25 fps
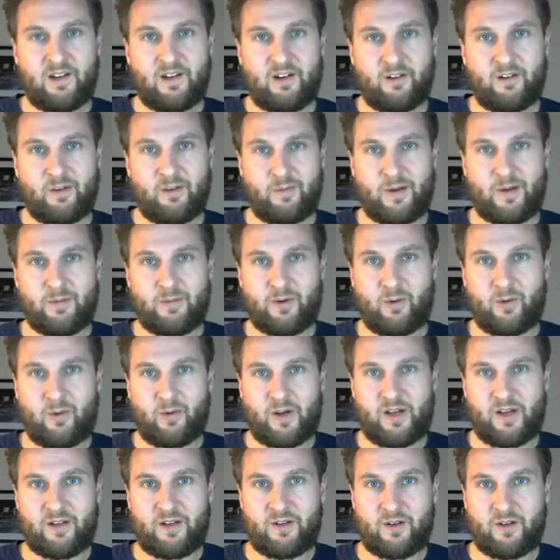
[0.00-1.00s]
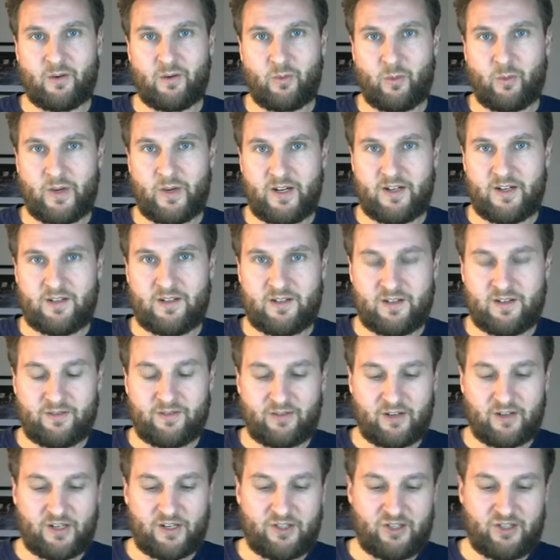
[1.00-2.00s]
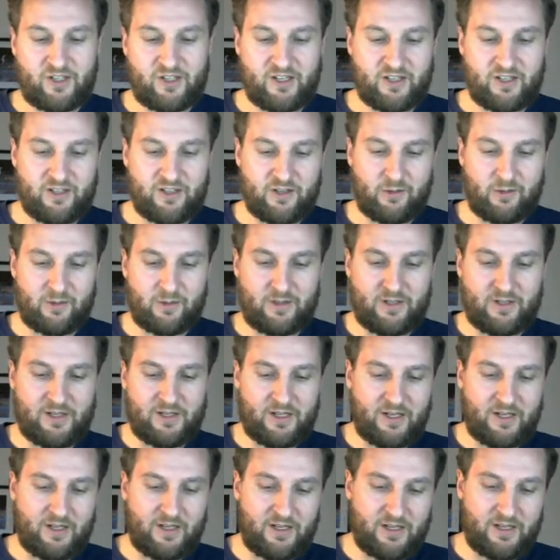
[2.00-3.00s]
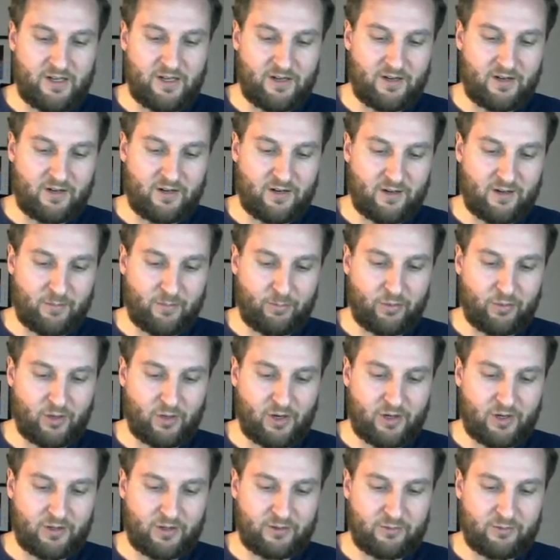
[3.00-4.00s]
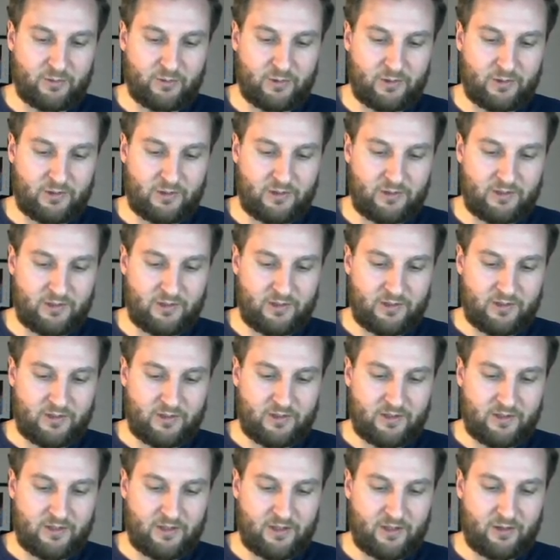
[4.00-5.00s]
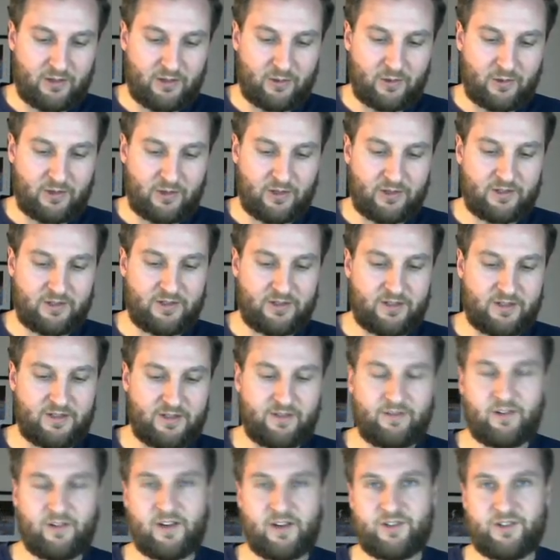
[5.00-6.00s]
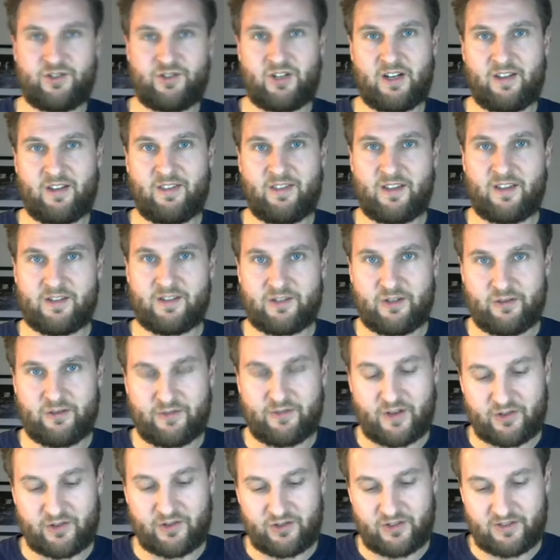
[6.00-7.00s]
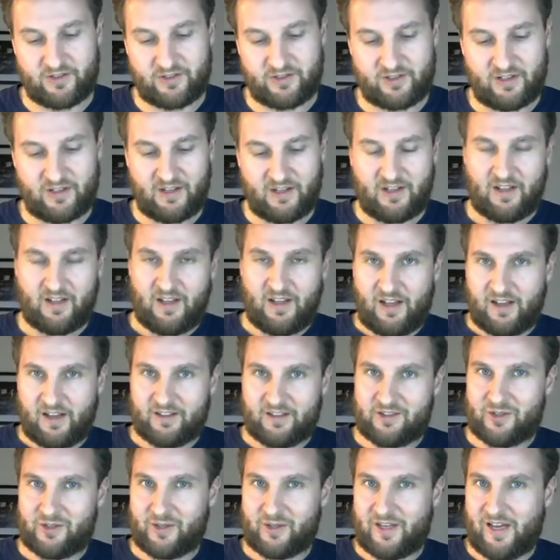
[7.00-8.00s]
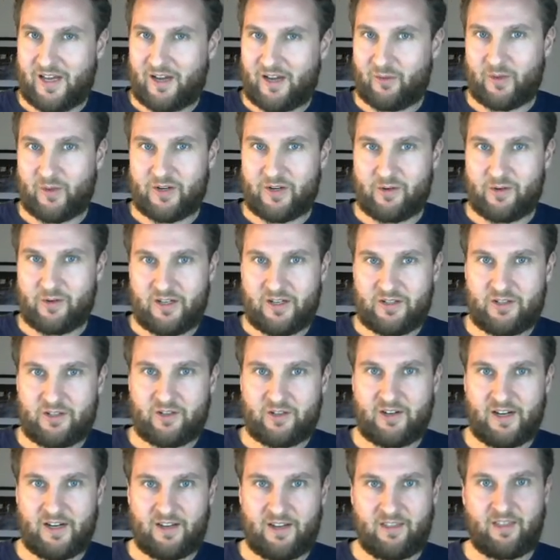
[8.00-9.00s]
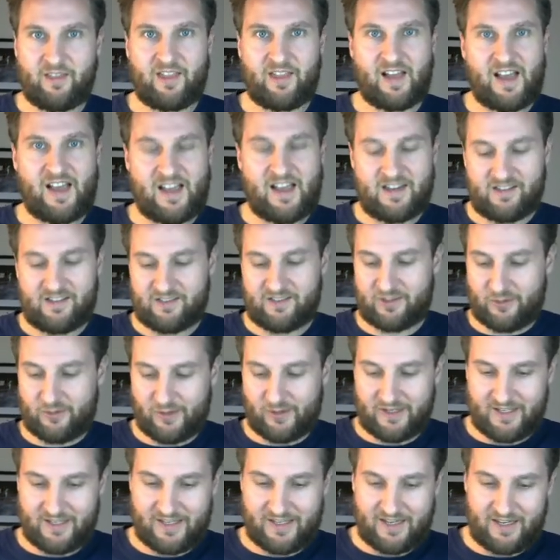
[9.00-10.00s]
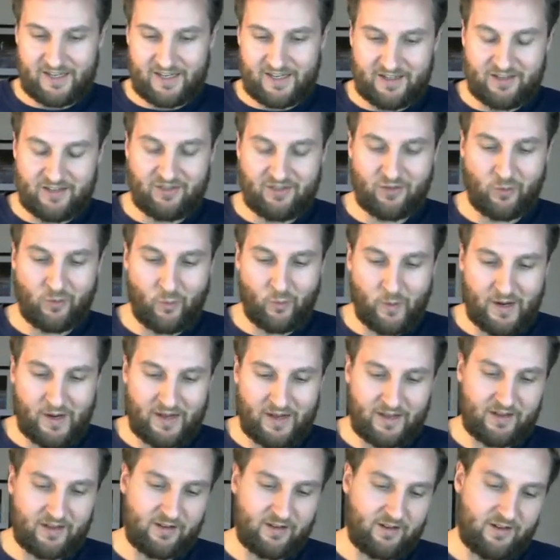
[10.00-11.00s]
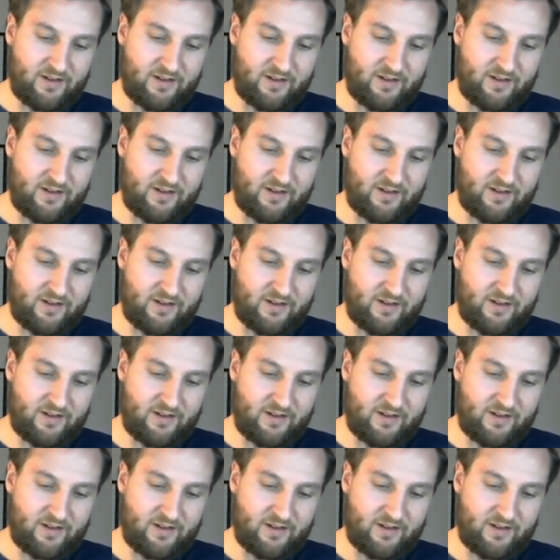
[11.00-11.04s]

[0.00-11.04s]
Remember when we differentiate, you would need here a product rule in order to differentiate these two functions. And so again, when you integrate, that is going to get in the way.